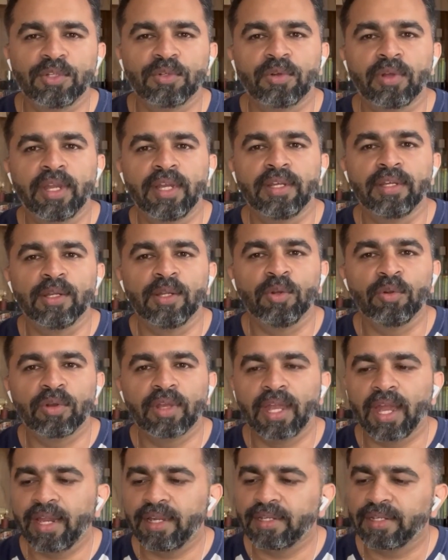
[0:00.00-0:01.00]
you can
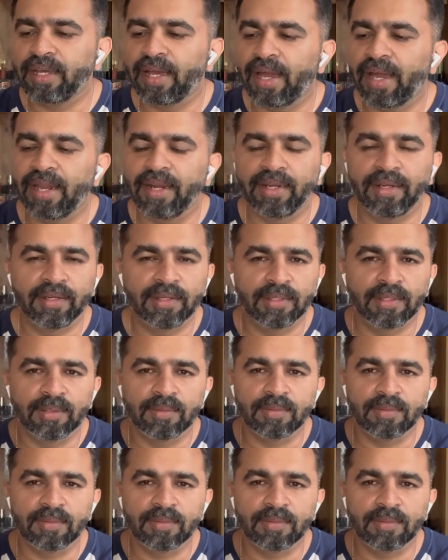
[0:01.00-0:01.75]
look at, and